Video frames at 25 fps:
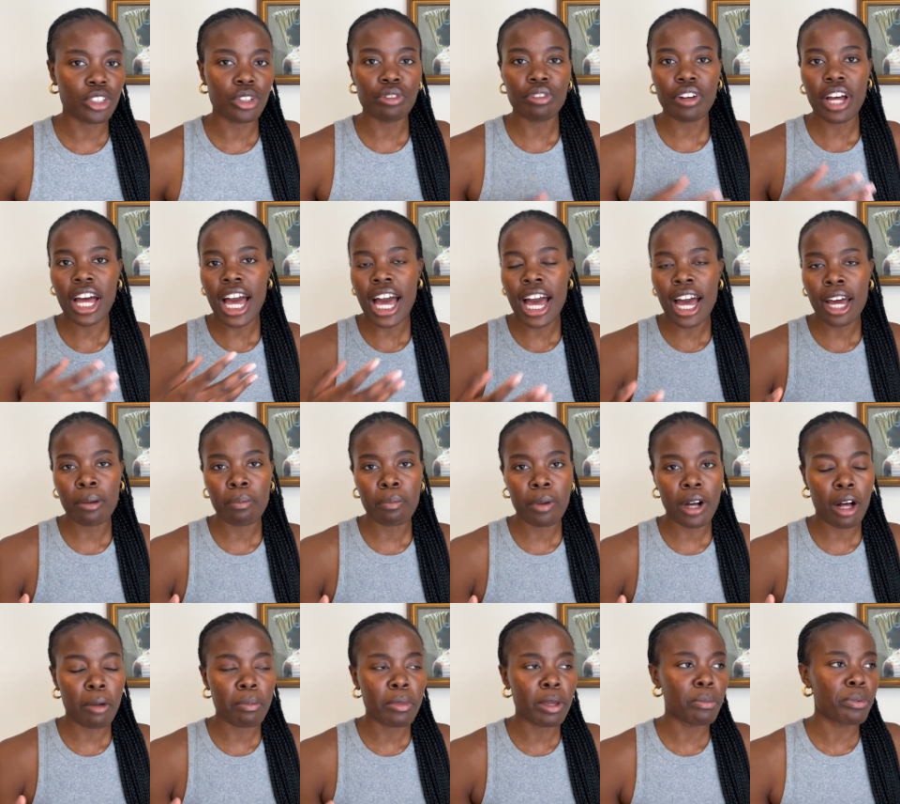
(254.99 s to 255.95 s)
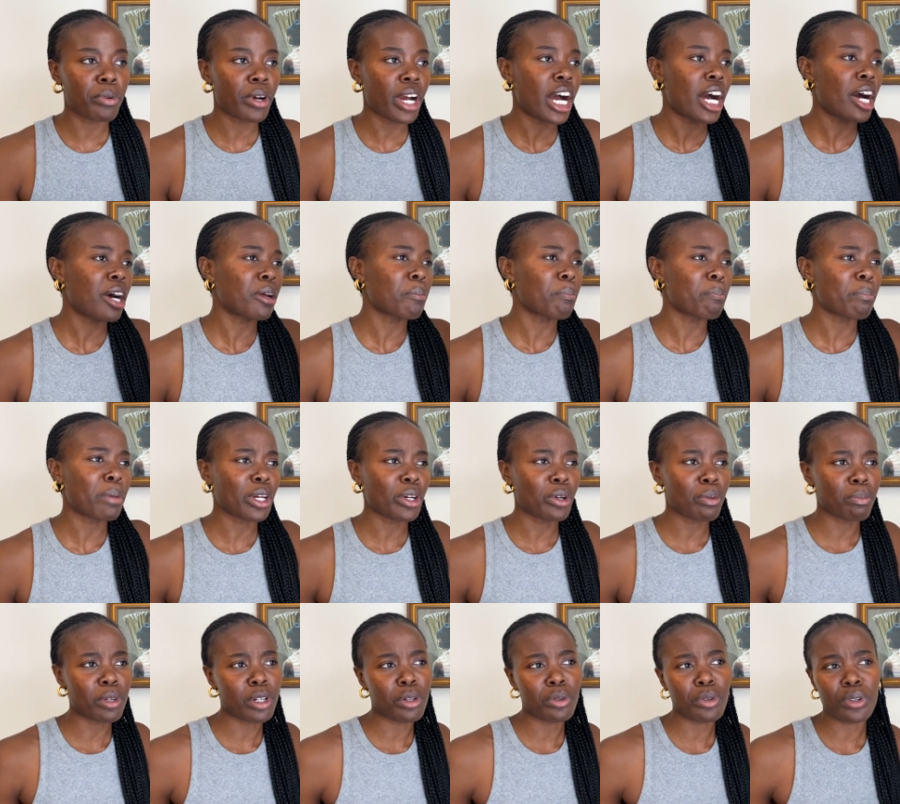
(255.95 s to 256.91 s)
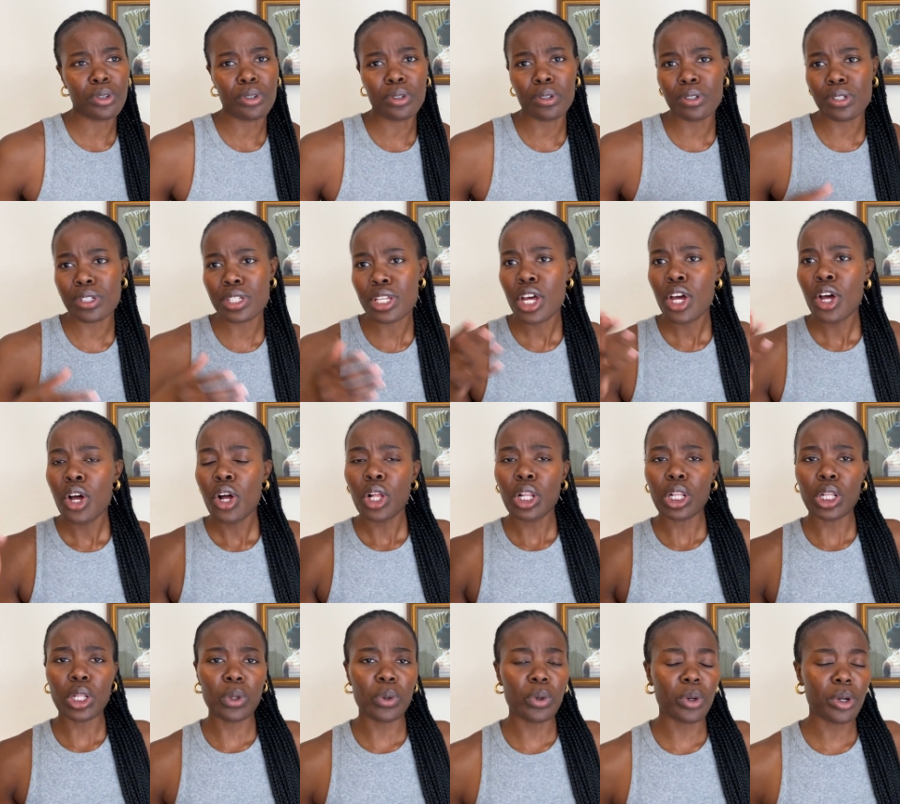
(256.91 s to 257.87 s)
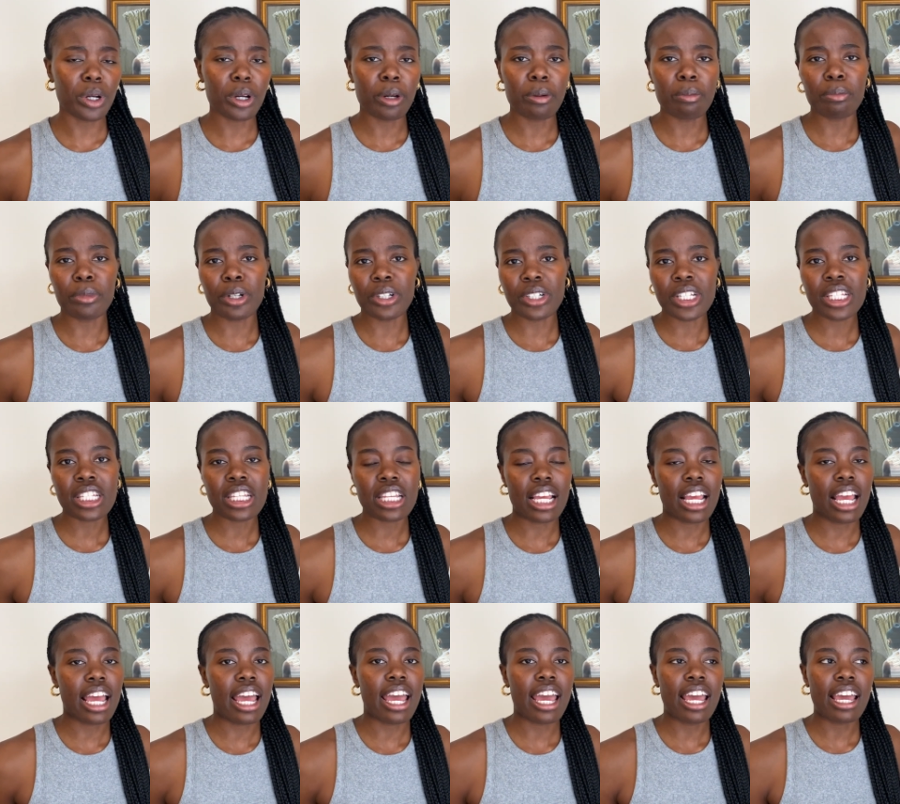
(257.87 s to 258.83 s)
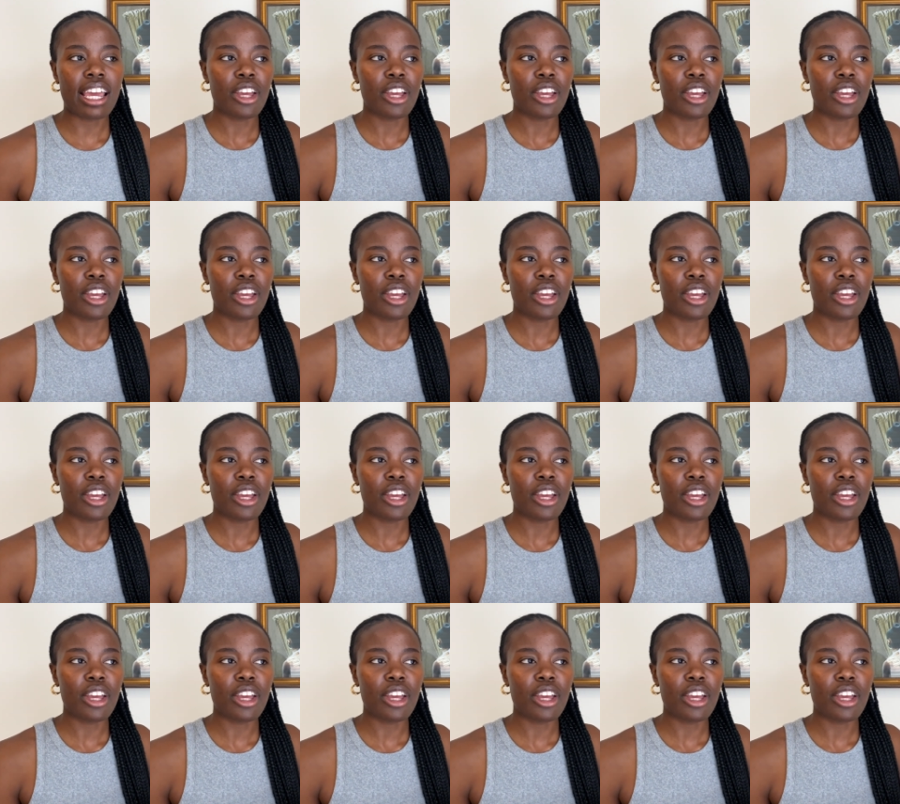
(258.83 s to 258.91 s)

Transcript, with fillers: You've had Bobbi Brown, Bare Minerals, Laura Mercier.